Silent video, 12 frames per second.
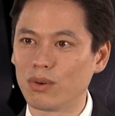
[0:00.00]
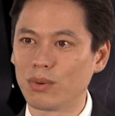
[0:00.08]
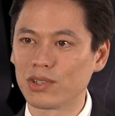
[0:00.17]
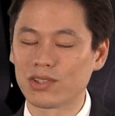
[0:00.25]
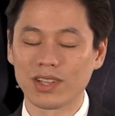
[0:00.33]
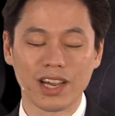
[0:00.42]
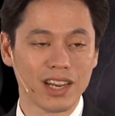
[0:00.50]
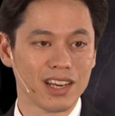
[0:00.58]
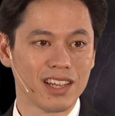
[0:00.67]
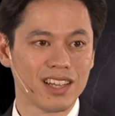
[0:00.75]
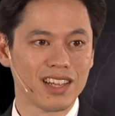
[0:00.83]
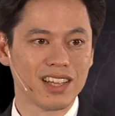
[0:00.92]
What's
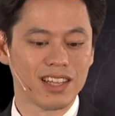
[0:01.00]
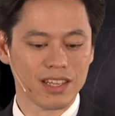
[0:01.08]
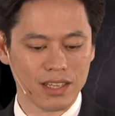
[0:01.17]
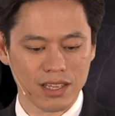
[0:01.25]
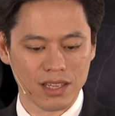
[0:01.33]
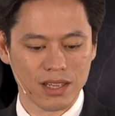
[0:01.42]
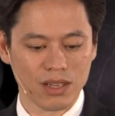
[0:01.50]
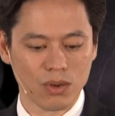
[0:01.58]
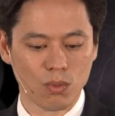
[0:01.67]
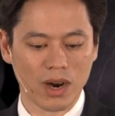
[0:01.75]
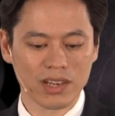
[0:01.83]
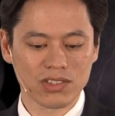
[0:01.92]
that?
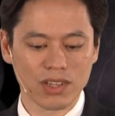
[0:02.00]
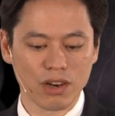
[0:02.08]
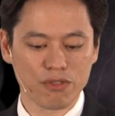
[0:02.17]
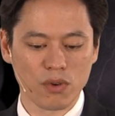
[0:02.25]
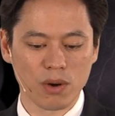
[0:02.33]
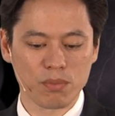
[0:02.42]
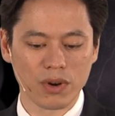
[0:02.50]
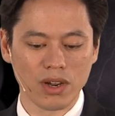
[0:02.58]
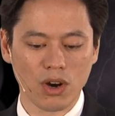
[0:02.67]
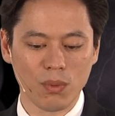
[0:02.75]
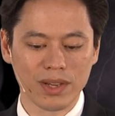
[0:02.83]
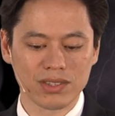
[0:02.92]
Watch therefore and pray
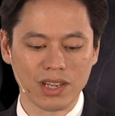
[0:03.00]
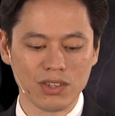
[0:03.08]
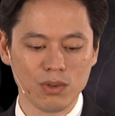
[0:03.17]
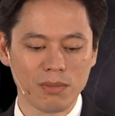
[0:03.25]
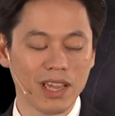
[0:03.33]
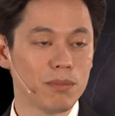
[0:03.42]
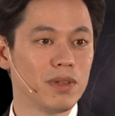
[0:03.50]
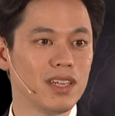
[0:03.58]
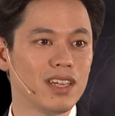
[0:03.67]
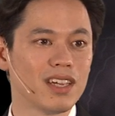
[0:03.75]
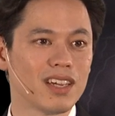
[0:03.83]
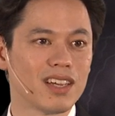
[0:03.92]
always that you may
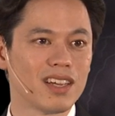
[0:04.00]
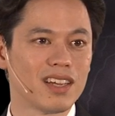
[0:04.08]
be.